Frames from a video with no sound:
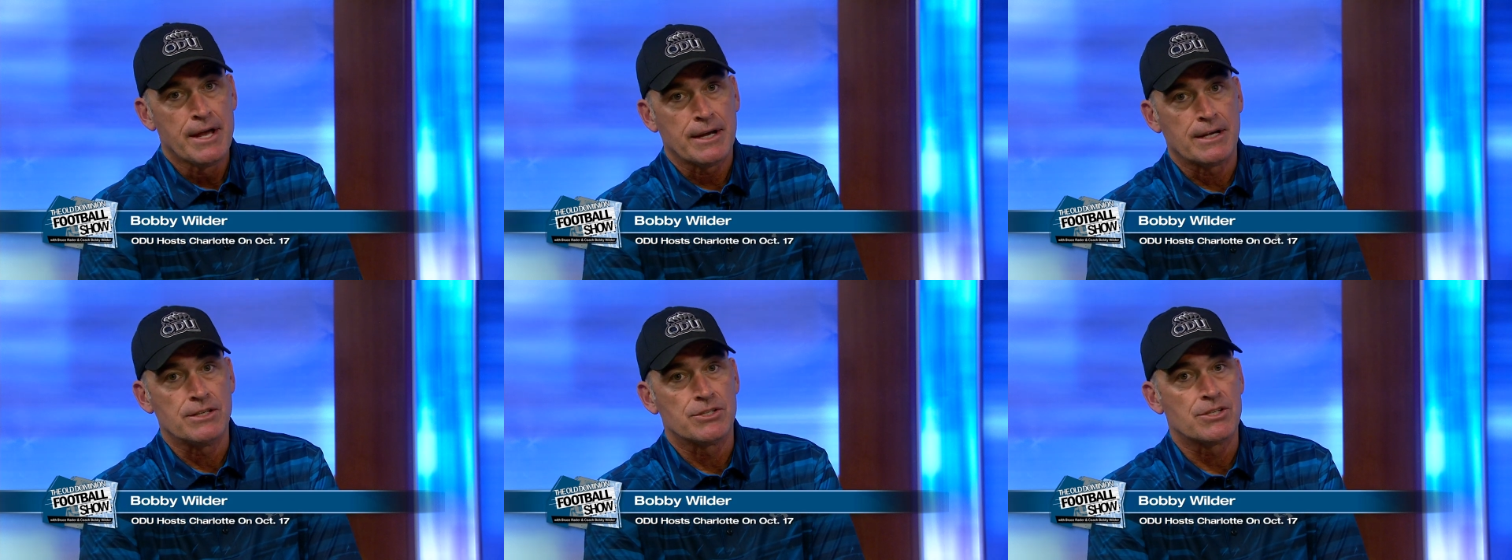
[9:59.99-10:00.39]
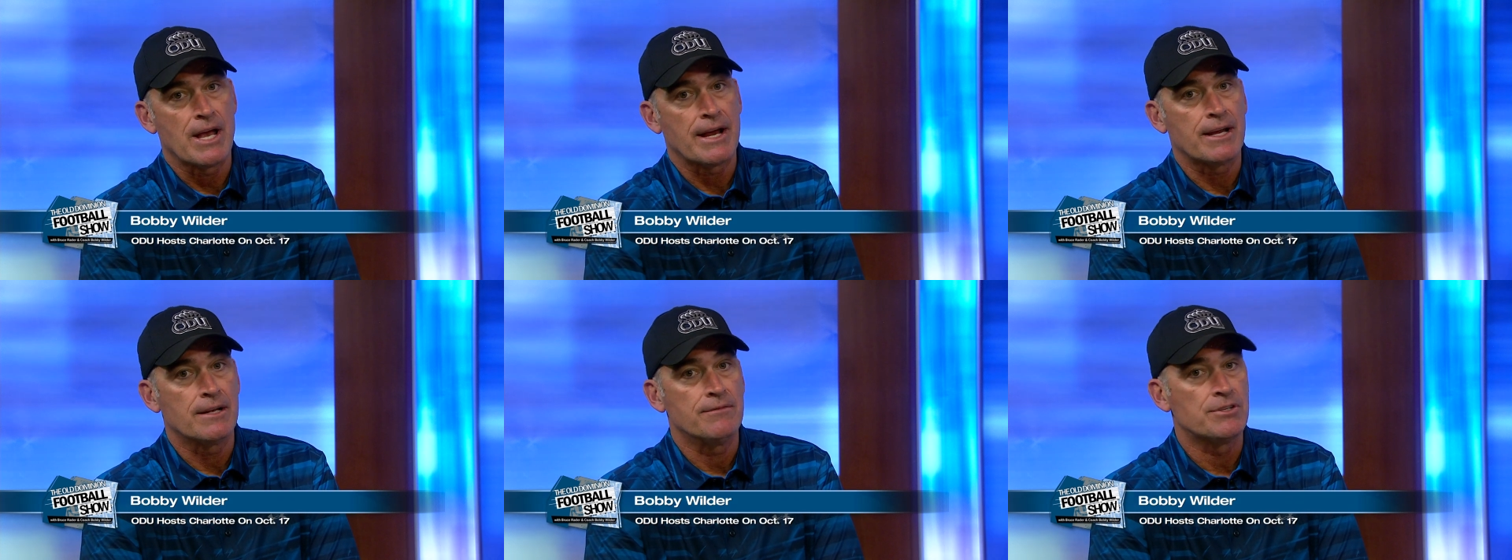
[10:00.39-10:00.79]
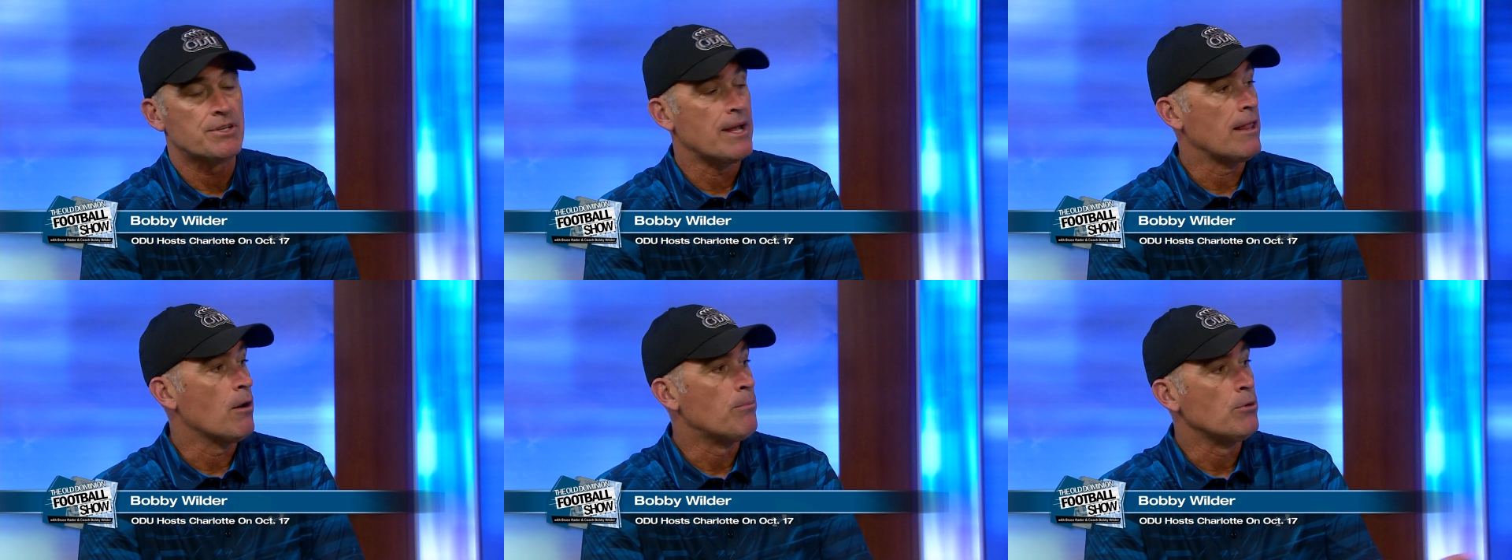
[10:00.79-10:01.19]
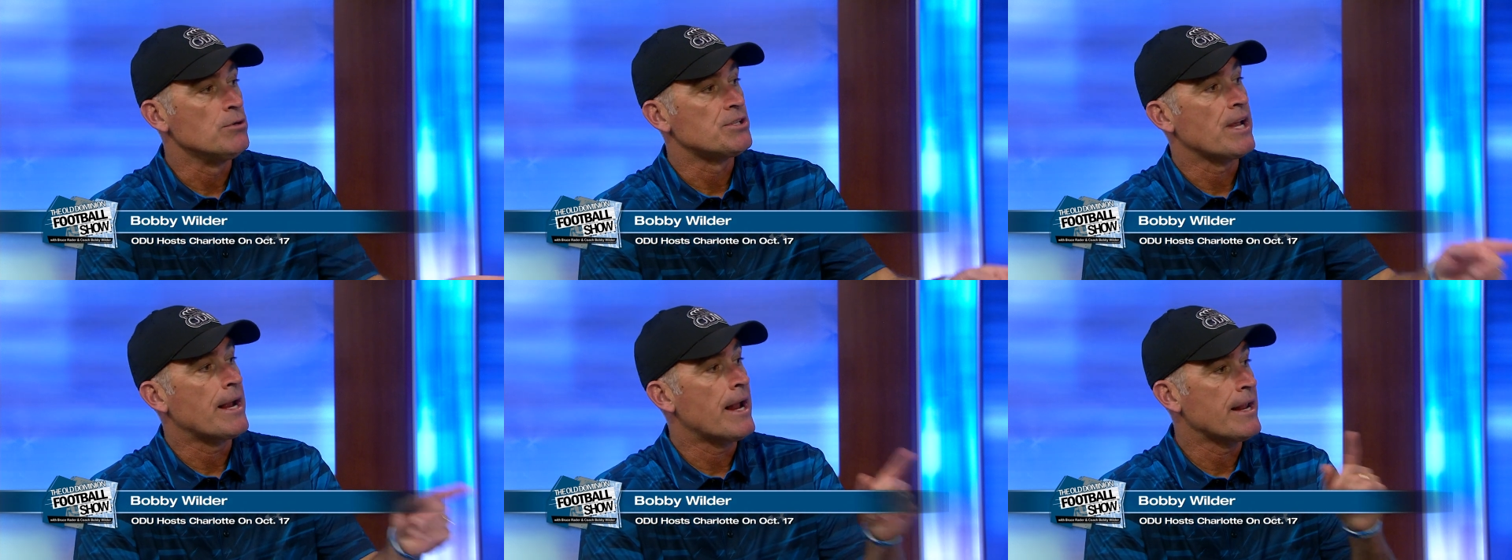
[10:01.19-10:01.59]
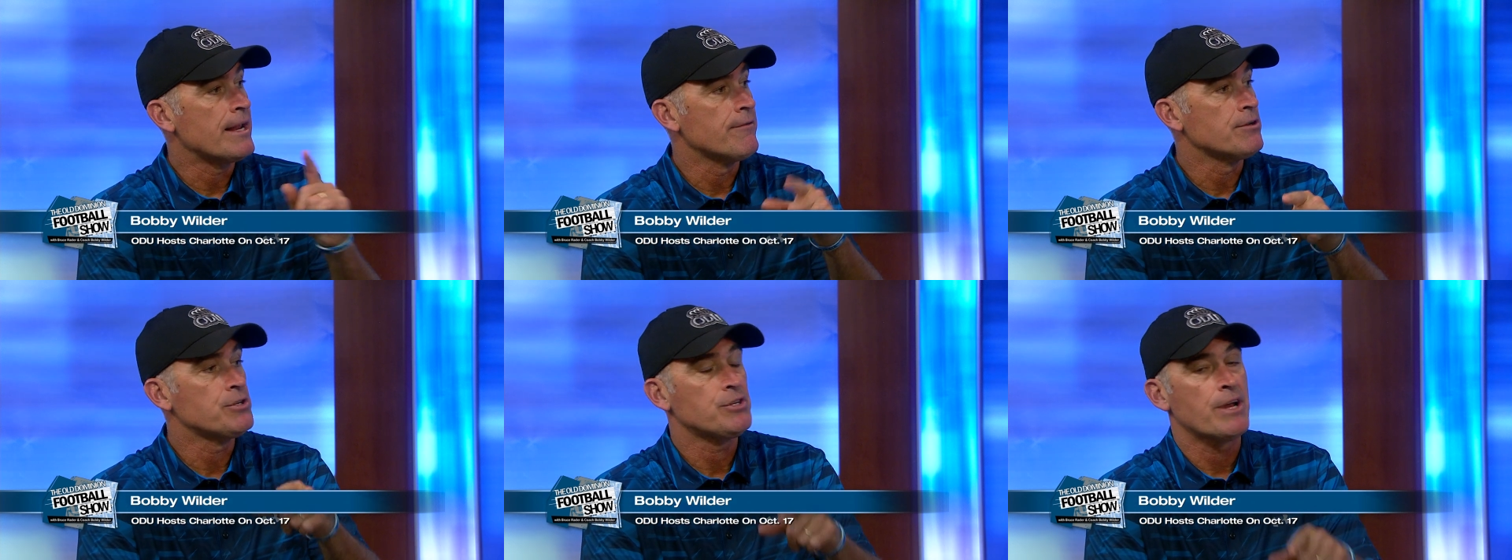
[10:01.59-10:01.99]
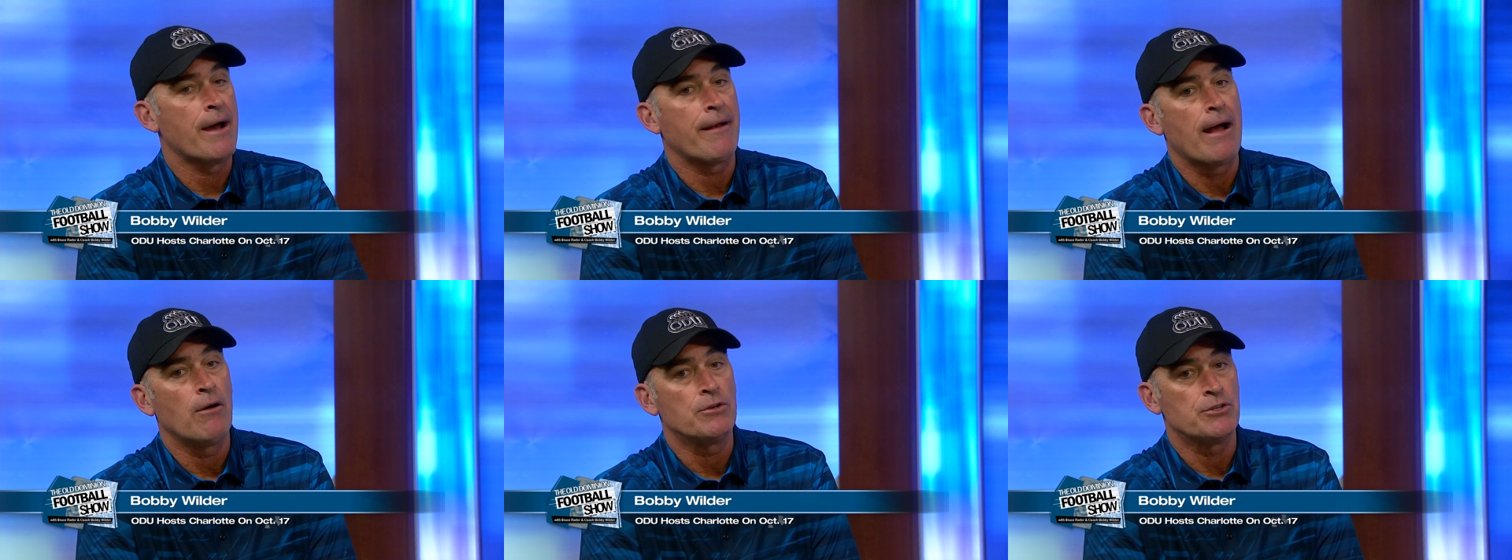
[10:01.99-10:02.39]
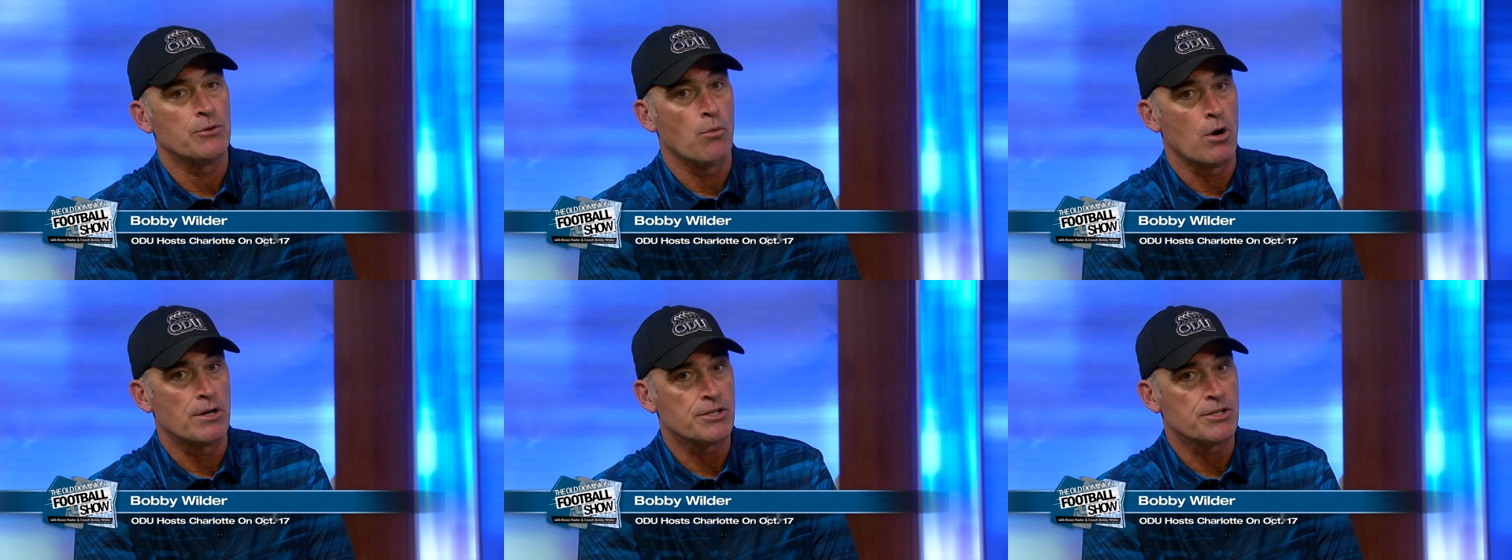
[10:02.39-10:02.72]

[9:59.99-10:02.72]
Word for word: consecutive sellout. Bruce, I got to give a shout out to our